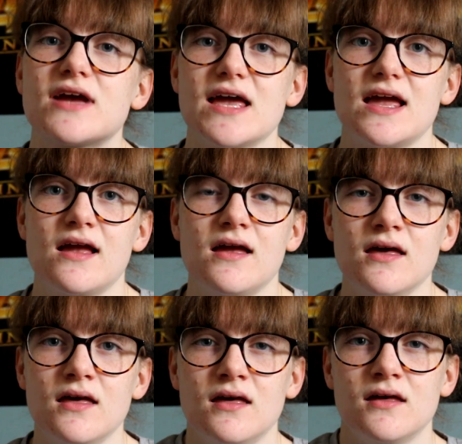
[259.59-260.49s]
A
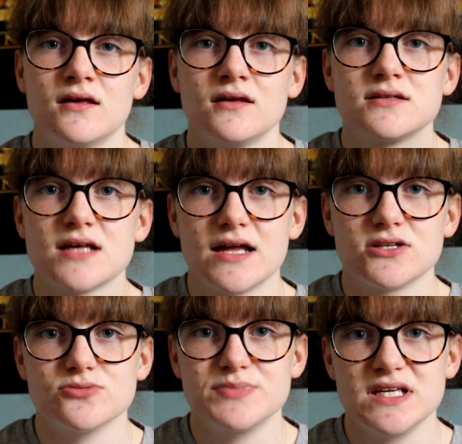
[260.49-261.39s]
to
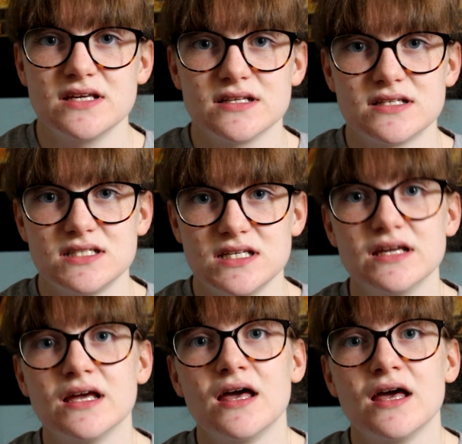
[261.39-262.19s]
answer B and C.